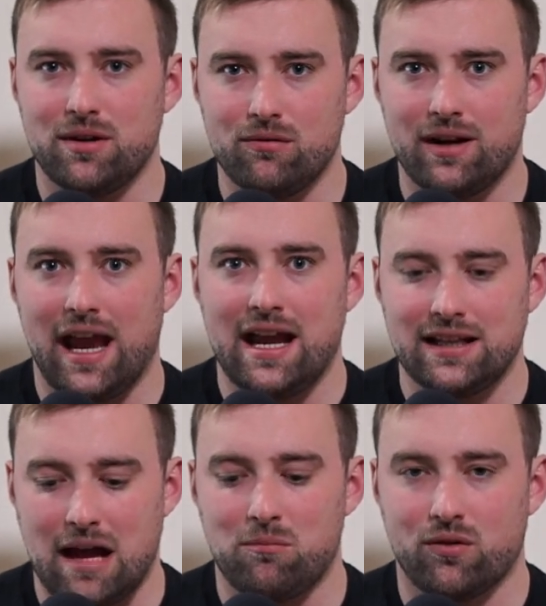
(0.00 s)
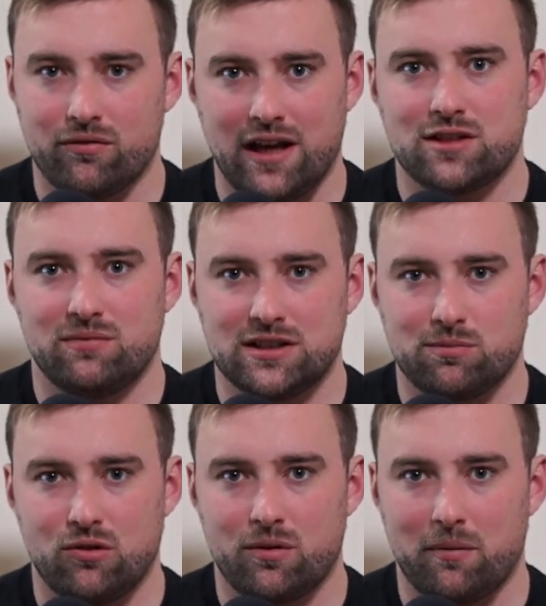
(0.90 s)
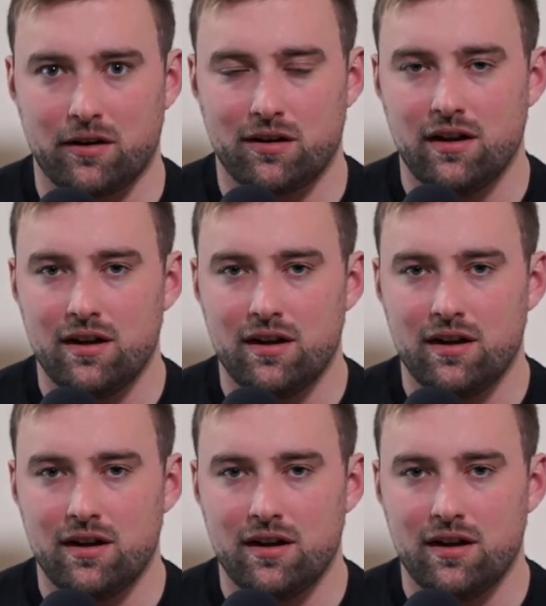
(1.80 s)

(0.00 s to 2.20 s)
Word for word: you gain that motivation we spoke about.